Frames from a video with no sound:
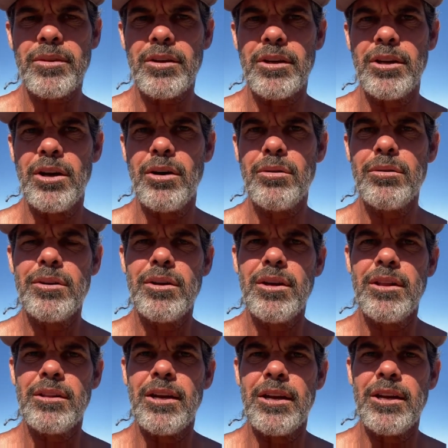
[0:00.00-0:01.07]
You know,
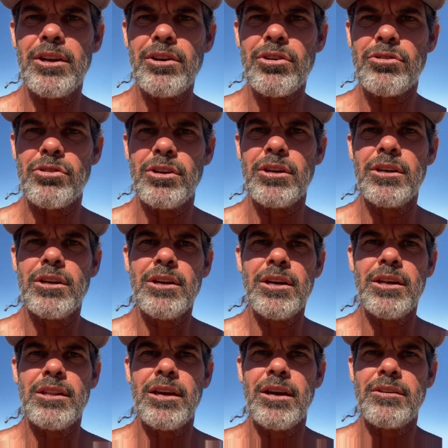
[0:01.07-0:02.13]
that energy
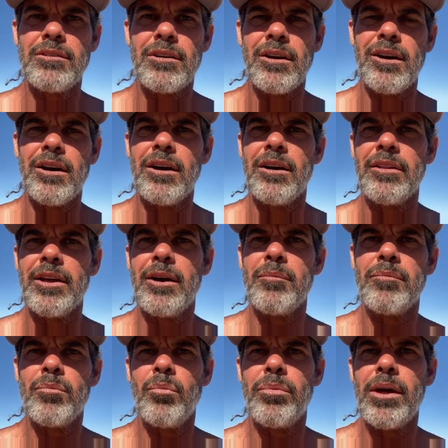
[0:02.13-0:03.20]
that
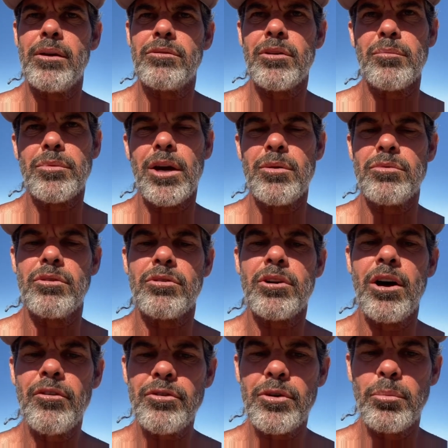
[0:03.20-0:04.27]
that sometimes is
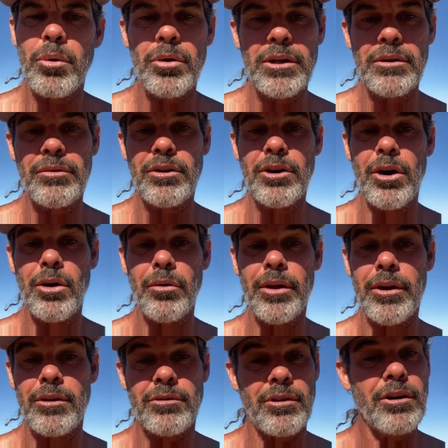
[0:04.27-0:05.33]
comfortable, even though
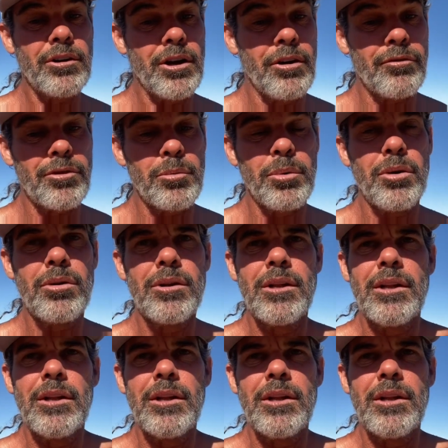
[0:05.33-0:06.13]
that it's uncomfortable.